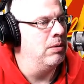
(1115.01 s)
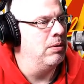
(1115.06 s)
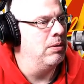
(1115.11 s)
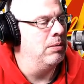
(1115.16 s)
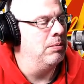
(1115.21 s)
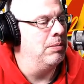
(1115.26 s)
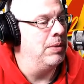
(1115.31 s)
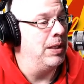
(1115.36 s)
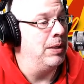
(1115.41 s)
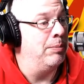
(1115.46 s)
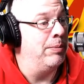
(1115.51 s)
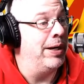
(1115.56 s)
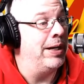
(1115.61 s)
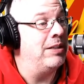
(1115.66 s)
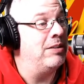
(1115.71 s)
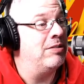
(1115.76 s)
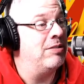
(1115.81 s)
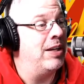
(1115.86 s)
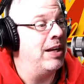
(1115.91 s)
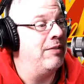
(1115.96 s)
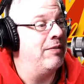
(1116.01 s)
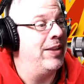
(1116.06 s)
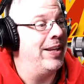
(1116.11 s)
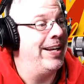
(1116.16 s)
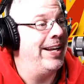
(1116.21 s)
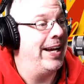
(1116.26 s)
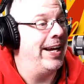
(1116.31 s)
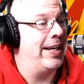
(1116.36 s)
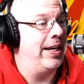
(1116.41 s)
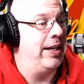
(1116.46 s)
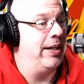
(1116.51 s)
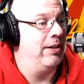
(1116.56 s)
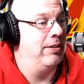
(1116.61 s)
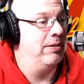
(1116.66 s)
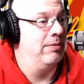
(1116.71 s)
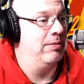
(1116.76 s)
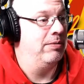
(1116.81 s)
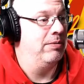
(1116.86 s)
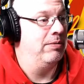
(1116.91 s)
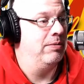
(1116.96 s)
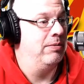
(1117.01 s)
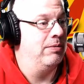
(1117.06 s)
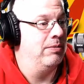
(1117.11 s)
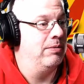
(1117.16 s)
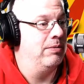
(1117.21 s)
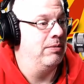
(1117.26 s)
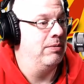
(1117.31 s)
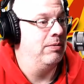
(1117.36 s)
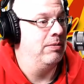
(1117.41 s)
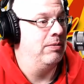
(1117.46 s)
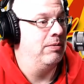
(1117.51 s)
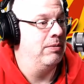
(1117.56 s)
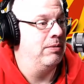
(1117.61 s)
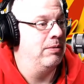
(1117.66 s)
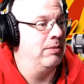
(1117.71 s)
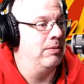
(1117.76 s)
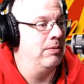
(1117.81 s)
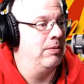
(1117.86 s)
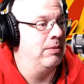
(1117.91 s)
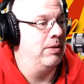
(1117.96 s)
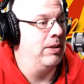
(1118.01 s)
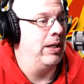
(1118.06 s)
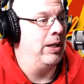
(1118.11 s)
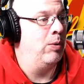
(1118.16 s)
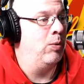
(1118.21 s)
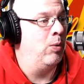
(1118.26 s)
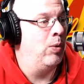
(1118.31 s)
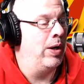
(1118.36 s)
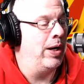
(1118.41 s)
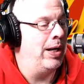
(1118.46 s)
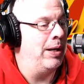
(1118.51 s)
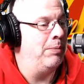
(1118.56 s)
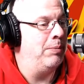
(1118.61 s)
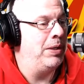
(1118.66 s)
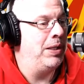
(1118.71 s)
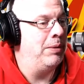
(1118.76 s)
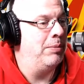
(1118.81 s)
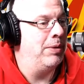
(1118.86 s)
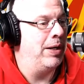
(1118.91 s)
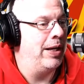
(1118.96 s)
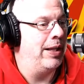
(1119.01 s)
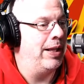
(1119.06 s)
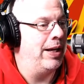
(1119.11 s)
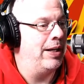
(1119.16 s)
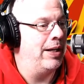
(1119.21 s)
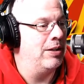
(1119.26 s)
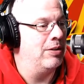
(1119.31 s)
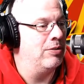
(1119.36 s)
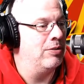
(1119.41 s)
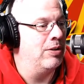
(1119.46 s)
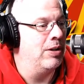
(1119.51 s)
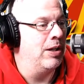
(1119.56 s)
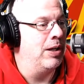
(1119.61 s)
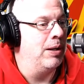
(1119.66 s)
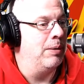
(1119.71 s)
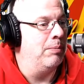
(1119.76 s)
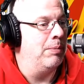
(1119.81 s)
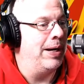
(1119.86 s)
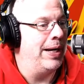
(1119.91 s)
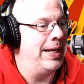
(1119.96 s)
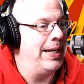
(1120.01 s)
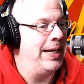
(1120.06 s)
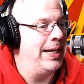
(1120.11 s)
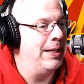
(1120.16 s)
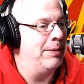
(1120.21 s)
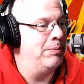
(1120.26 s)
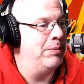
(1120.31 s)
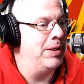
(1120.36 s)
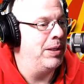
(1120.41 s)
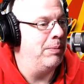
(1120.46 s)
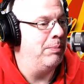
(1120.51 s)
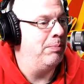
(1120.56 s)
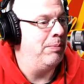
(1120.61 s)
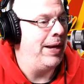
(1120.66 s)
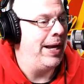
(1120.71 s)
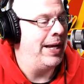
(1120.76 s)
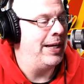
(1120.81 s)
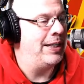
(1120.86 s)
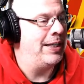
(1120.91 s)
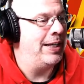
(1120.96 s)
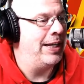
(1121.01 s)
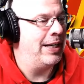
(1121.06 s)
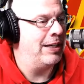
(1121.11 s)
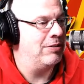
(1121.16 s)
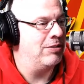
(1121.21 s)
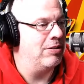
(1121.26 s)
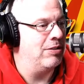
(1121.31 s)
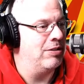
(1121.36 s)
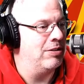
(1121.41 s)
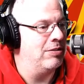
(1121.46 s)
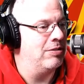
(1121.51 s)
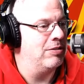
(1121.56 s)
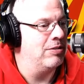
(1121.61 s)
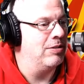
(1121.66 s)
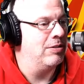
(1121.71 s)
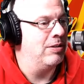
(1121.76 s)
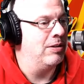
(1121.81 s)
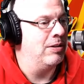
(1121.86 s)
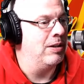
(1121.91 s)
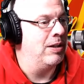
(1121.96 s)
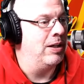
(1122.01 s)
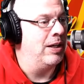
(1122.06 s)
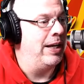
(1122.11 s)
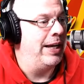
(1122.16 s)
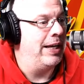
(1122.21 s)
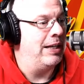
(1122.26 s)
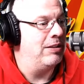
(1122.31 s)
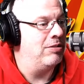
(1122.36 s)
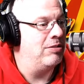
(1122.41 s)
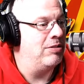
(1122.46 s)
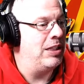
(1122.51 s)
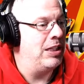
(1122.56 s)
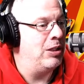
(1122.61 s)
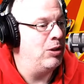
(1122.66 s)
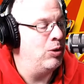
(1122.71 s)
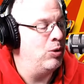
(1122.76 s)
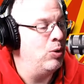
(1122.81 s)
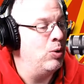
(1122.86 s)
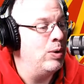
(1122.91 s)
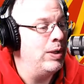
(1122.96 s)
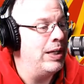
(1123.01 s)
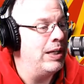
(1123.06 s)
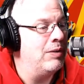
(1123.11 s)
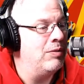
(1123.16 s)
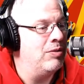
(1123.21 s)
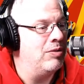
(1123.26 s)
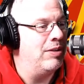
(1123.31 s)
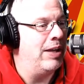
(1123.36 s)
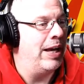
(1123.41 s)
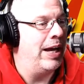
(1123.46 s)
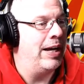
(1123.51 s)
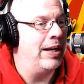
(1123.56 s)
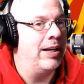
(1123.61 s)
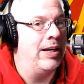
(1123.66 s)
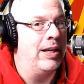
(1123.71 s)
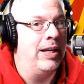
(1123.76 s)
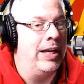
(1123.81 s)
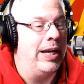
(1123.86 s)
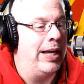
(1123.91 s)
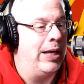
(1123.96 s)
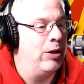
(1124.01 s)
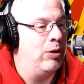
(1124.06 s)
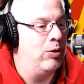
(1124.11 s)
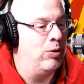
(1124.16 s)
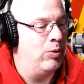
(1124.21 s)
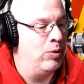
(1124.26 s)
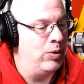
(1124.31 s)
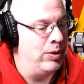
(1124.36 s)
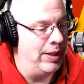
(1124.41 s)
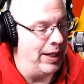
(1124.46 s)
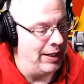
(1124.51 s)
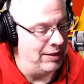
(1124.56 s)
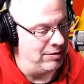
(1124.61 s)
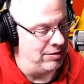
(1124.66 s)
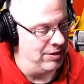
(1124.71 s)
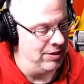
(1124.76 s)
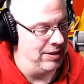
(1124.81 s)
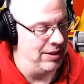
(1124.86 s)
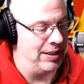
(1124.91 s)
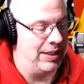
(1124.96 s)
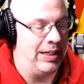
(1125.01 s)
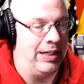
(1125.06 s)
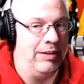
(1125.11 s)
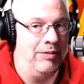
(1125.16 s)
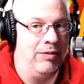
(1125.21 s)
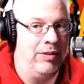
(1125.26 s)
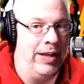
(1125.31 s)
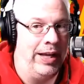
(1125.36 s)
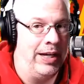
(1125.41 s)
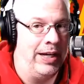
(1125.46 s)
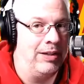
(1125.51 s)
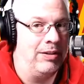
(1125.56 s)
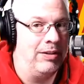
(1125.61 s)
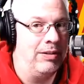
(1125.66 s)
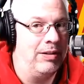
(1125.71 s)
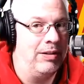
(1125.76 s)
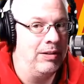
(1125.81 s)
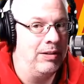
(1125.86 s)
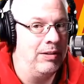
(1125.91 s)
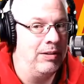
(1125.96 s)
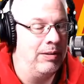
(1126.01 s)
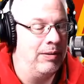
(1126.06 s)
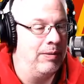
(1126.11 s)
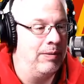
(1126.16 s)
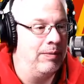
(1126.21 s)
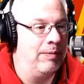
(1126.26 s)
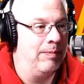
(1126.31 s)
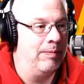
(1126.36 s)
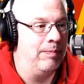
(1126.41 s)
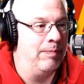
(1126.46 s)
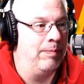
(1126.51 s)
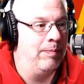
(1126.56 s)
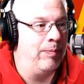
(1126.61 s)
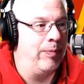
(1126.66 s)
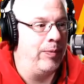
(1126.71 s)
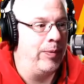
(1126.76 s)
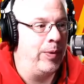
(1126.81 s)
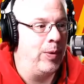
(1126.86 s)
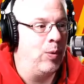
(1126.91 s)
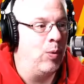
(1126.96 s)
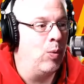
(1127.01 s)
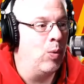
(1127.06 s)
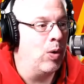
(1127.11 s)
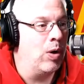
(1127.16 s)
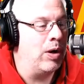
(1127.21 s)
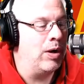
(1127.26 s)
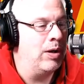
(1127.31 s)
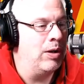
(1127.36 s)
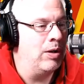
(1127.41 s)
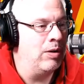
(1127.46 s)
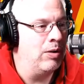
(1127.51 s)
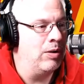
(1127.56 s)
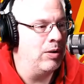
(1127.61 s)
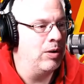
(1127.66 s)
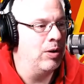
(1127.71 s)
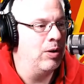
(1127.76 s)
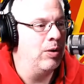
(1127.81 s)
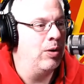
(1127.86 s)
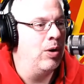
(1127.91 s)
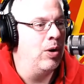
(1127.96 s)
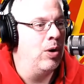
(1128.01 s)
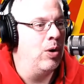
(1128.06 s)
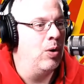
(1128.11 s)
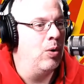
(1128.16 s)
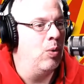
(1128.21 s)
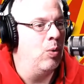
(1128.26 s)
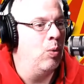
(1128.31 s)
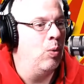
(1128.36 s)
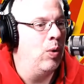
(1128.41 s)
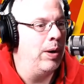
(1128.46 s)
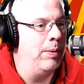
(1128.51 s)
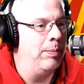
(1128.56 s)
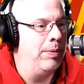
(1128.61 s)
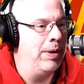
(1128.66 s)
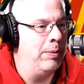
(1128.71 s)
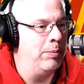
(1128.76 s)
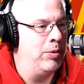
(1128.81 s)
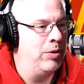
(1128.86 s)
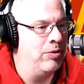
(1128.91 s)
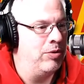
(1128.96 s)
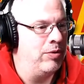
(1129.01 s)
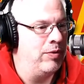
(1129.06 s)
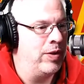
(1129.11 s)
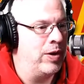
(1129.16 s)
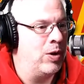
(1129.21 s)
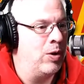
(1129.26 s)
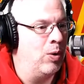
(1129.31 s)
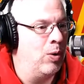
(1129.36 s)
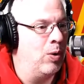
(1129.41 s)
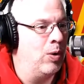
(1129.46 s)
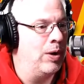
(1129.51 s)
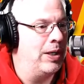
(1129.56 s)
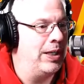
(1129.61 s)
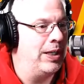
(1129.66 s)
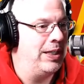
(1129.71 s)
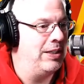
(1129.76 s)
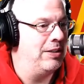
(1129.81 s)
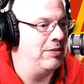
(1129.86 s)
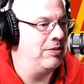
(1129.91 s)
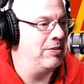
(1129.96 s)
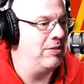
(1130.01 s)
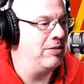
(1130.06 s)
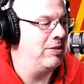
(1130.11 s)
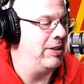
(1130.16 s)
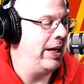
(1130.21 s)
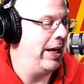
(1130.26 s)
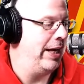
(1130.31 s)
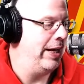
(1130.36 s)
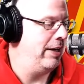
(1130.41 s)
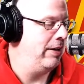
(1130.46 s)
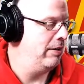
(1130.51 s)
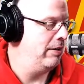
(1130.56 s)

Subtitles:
But he might save the decade. And what I mean by that is by him demanding excellence and seeing who gives that and who doesn't give that, we're going to learn what members of the core need to stay